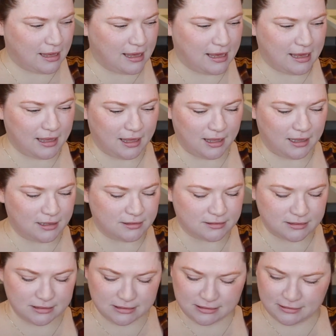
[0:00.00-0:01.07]

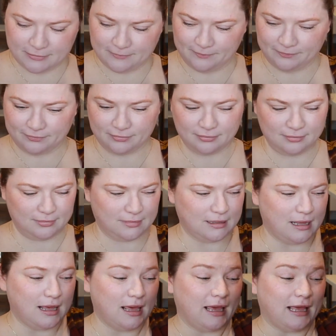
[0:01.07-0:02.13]
And
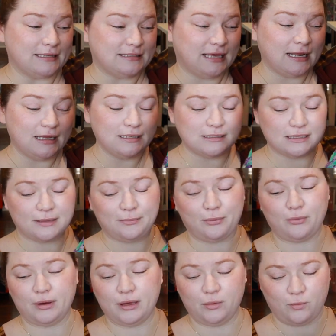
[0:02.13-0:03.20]
it's getting to the
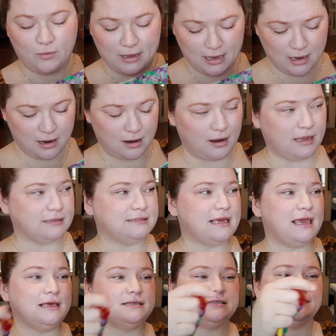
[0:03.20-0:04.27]
point where it
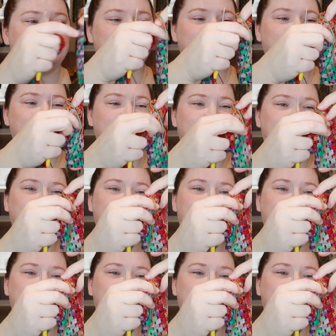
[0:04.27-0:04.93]
takes me,